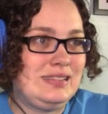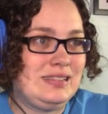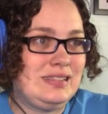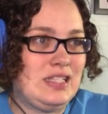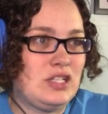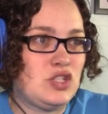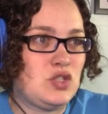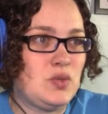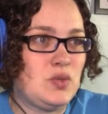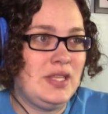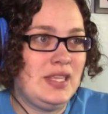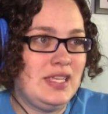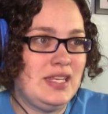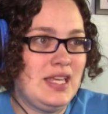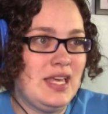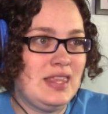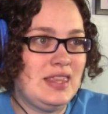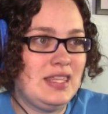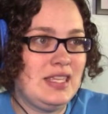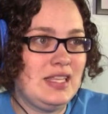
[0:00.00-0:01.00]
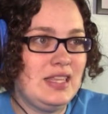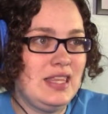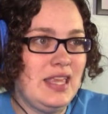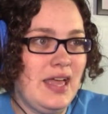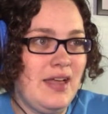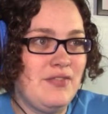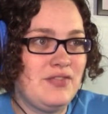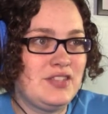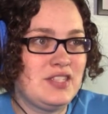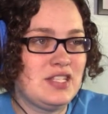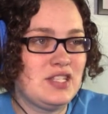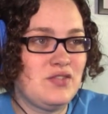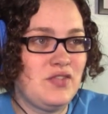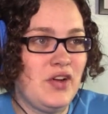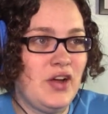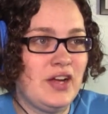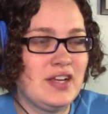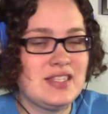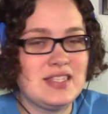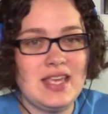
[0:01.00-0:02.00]
there's nothing left as
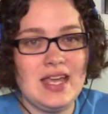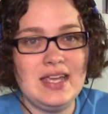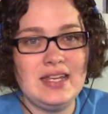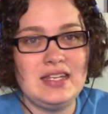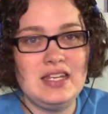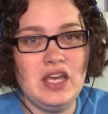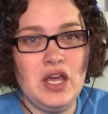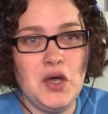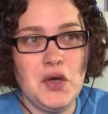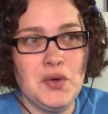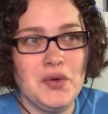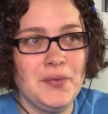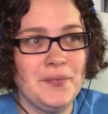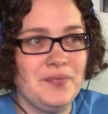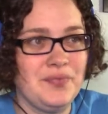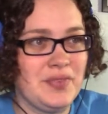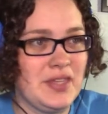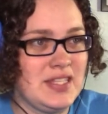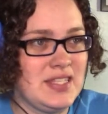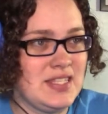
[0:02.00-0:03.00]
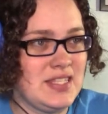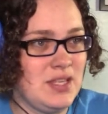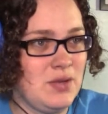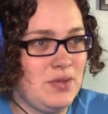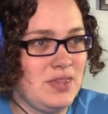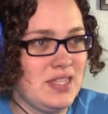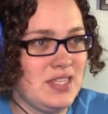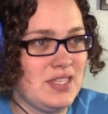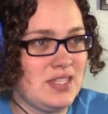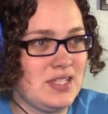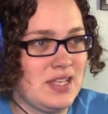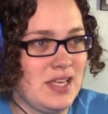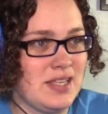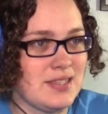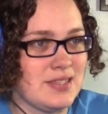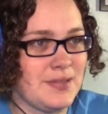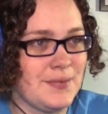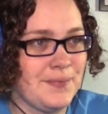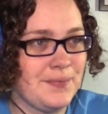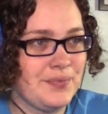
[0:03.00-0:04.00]
far as I know. Let's see what this
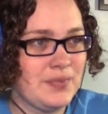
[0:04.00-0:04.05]
does.